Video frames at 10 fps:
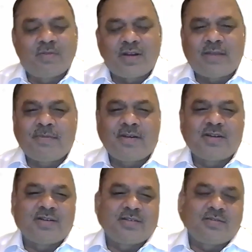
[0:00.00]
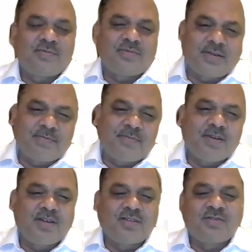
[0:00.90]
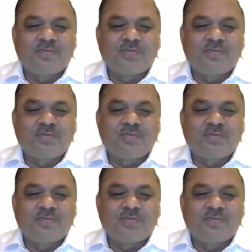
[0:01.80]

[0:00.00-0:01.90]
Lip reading: collaboration, web-based,